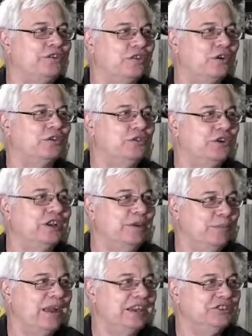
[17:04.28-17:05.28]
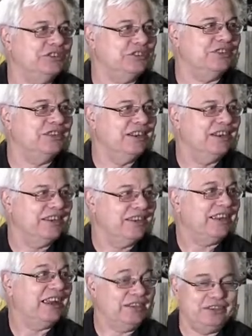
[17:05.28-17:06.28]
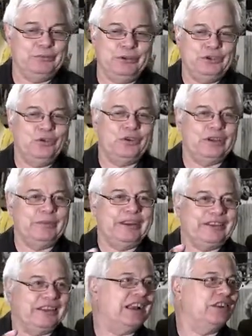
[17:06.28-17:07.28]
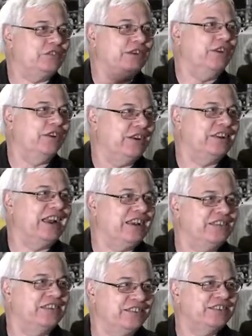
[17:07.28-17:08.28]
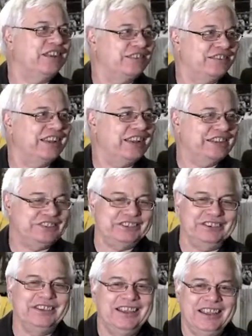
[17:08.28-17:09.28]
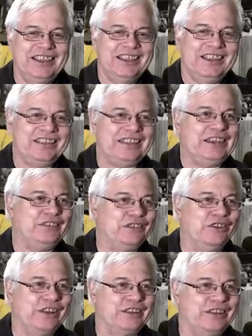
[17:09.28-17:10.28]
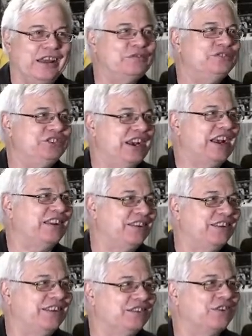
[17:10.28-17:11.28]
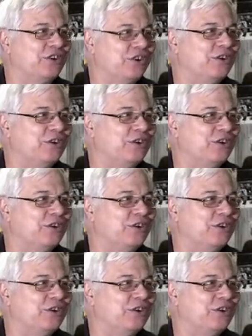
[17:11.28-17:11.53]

song you can imagine. And we're talking about the Country Line Dancing Association. Things like Love Shack has got